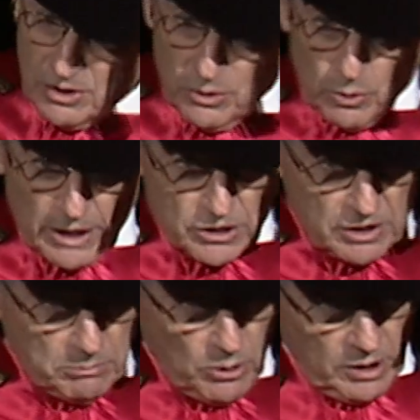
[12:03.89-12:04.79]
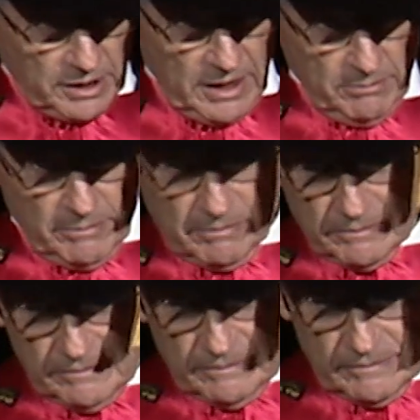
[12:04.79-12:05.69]
watching a ball game.
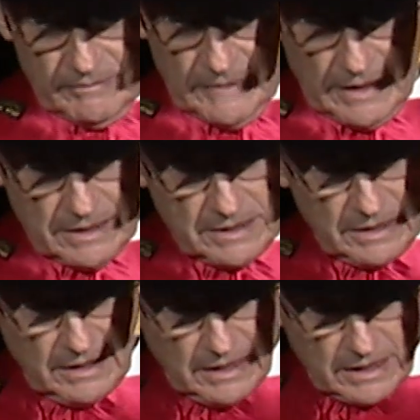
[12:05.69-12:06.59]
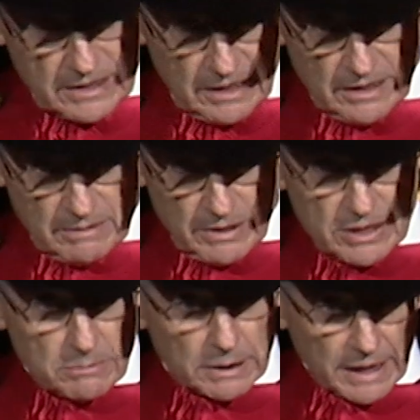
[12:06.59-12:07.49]
And sitting next to him is
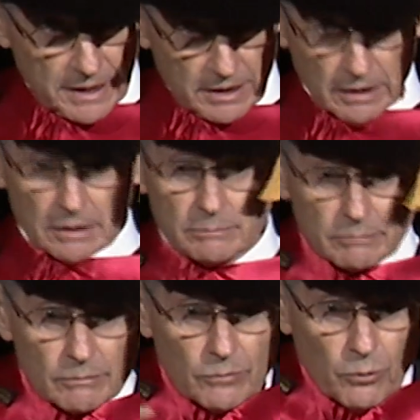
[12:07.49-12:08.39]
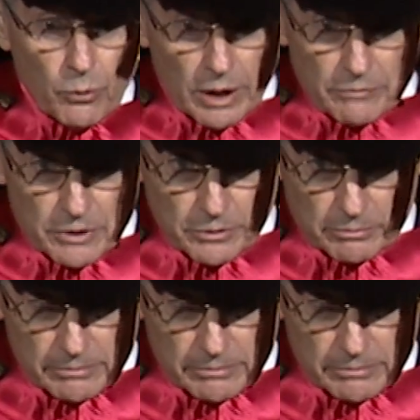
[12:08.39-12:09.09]
a millennial, one of you,